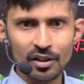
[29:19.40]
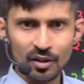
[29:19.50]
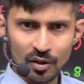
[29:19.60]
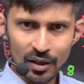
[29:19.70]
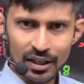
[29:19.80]

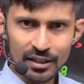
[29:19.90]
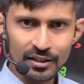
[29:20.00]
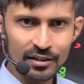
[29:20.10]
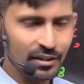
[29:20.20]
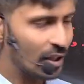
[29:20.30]
Okay,
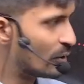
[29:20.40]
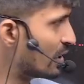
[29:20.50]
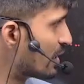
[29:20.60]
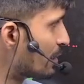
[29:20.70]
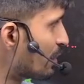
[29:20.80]
now
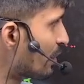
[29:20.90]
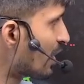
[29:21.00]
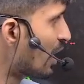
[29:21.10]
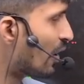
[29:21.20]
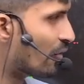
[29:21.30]
this.
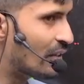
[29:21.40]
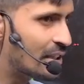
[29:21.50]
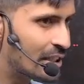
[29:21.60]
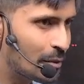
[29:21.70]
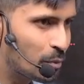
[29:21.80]
Which
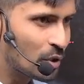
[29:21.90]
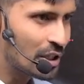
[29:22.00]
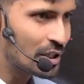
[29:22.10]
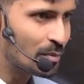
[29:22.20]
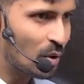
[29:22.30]
input is
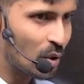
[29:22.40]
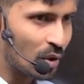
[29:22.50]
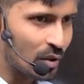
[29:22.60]
more?